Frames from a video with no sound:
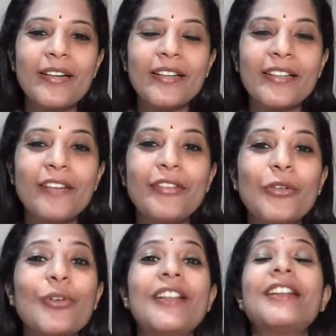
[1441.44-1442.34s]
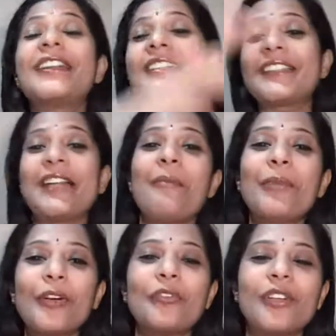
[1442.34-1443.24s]
predict and we could increase the
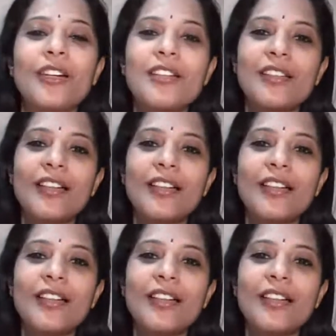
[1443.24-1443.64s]
number of girls,